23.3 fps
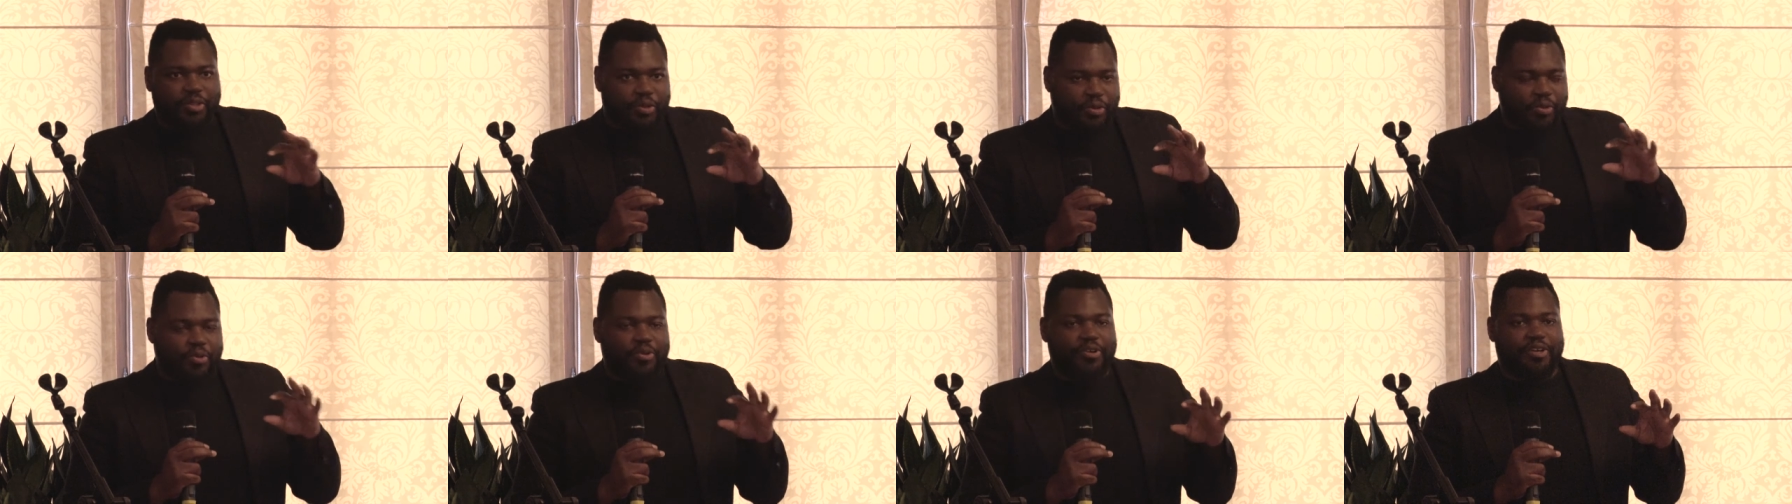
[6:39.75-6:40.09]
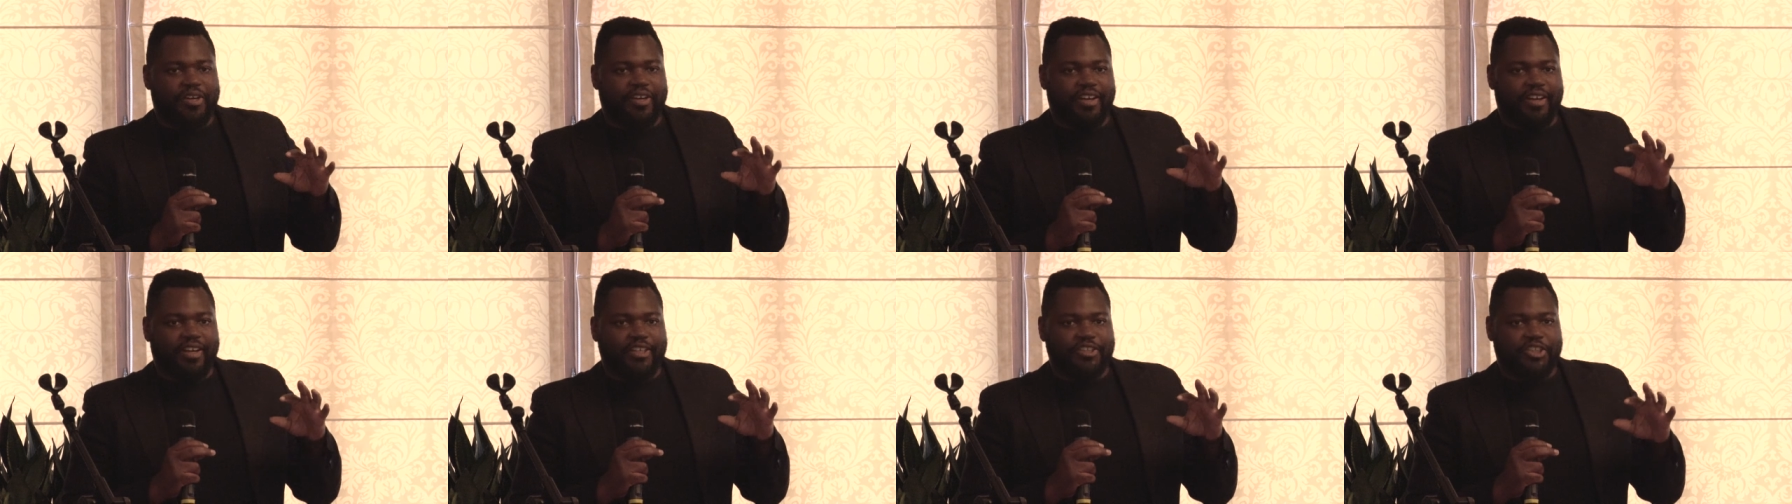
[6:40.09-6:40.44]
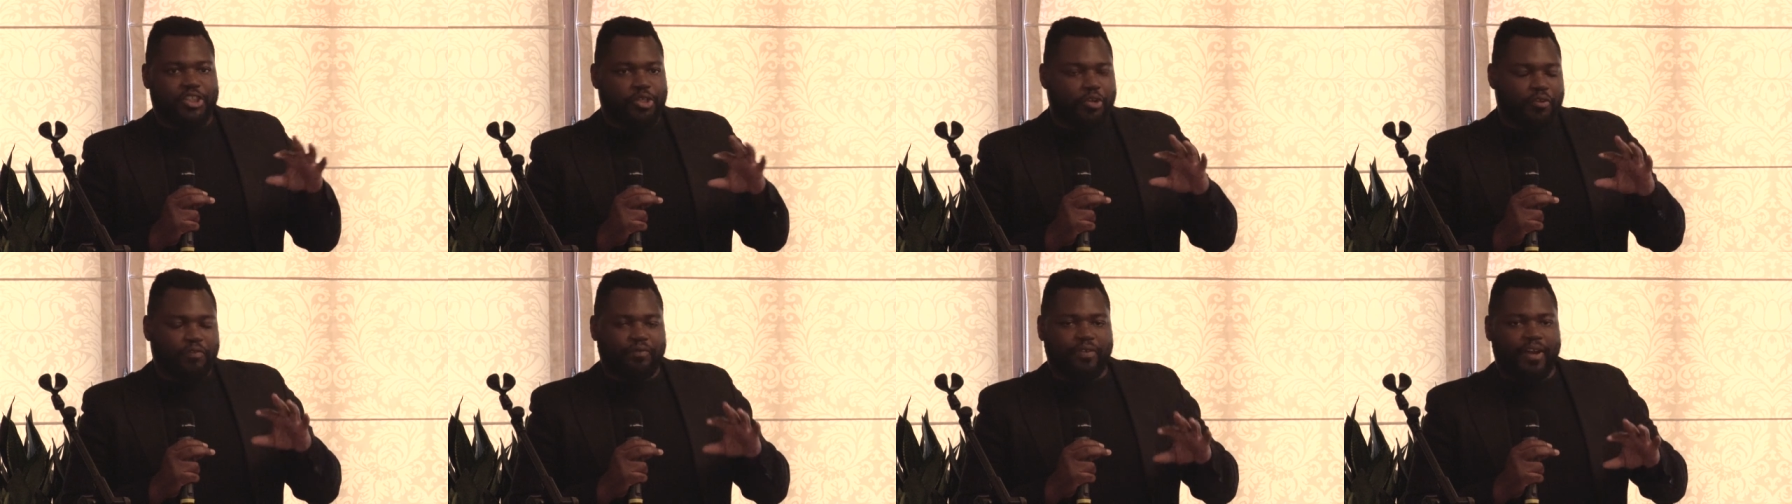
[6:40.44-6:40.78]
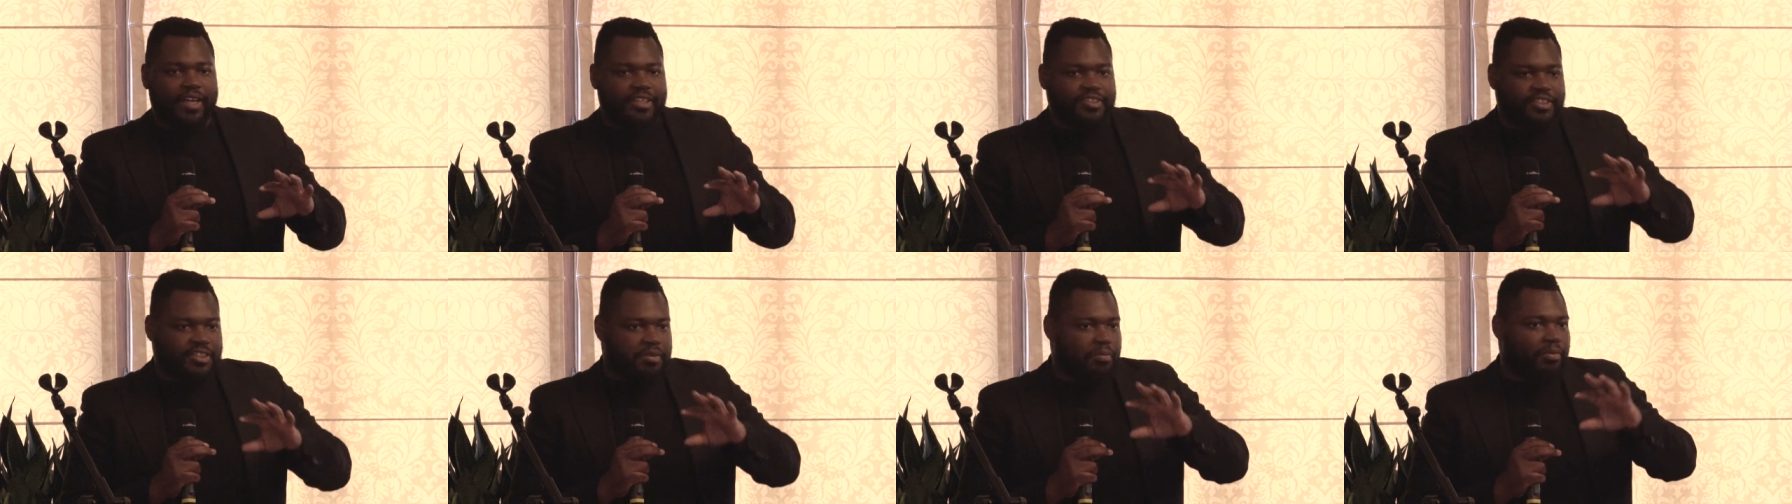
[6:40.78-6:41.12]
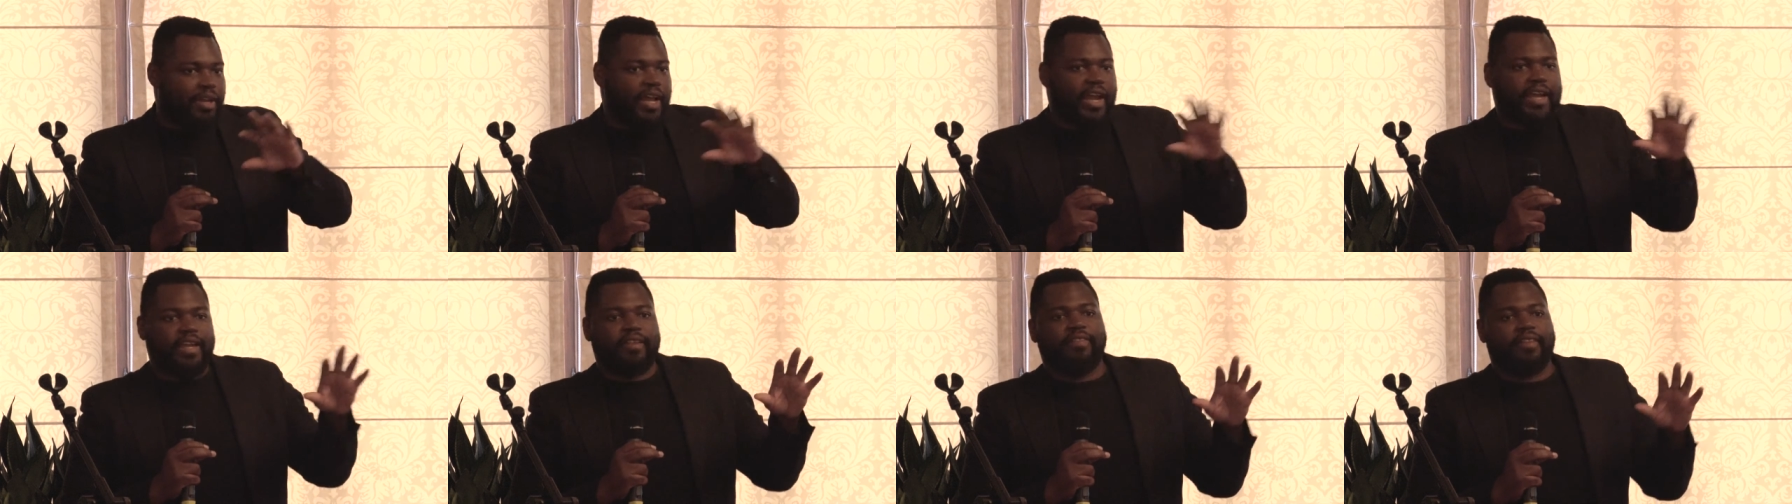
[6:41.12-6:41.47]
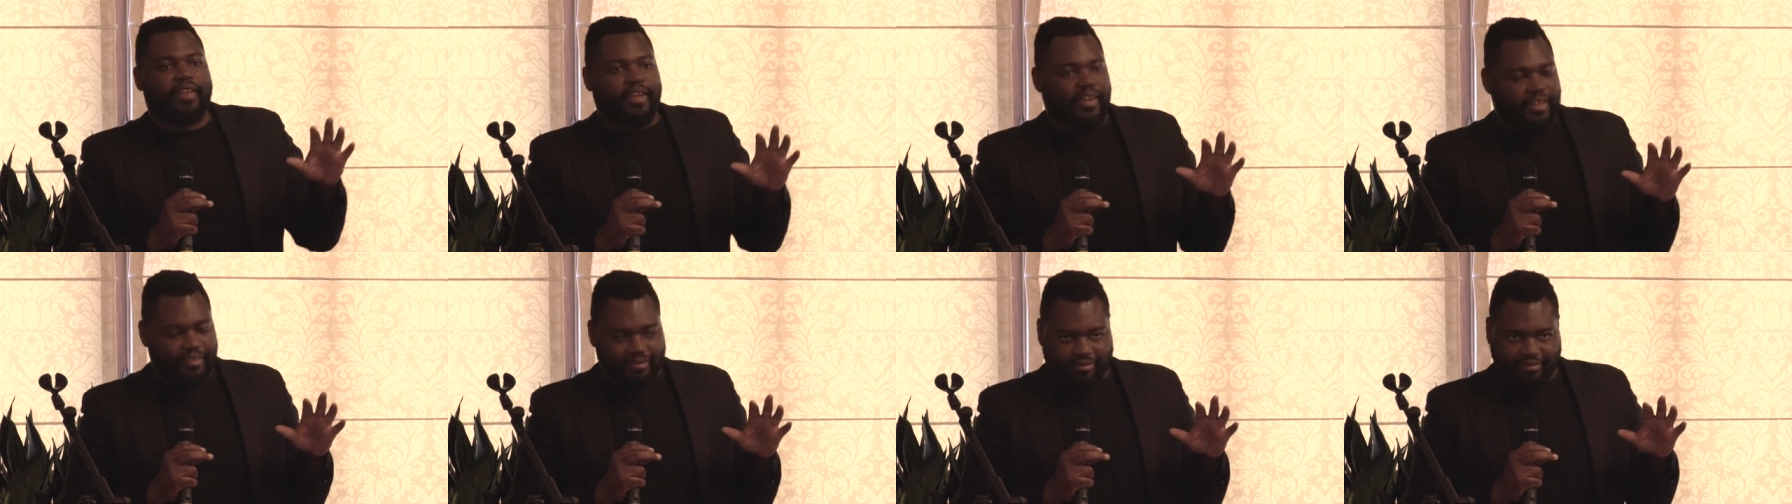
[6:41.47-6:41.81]
corner, she'll find some light in
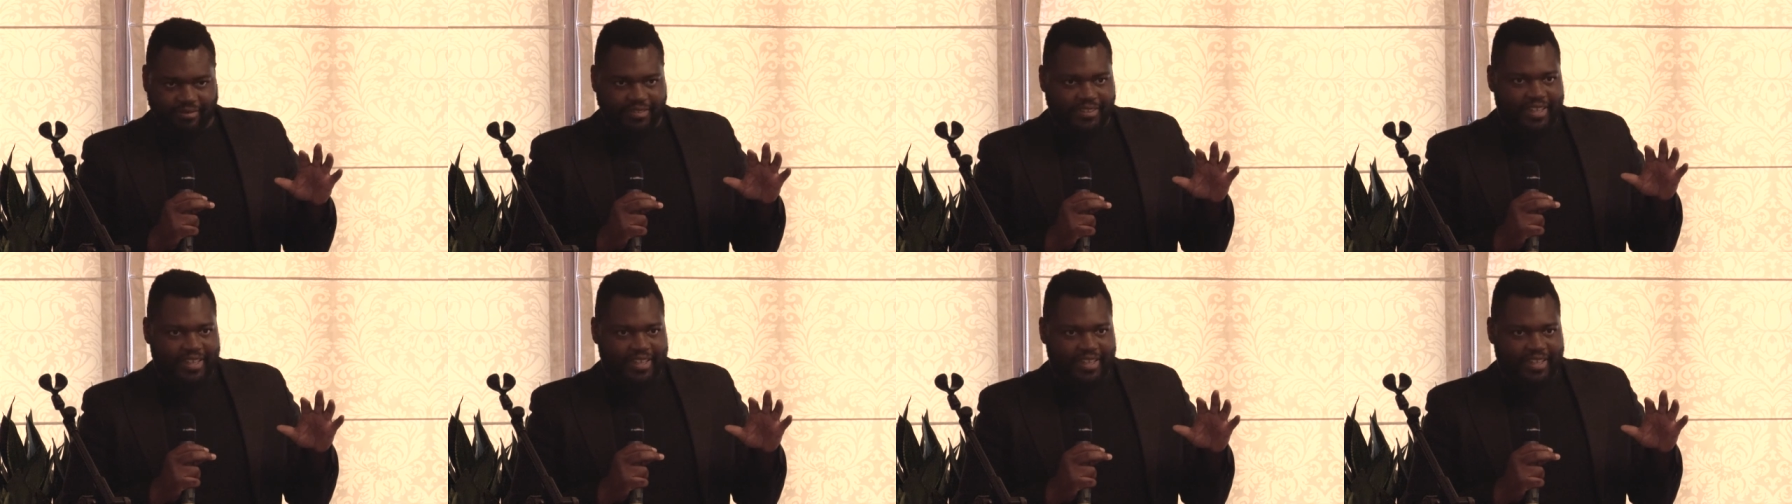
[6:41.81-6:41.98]
there.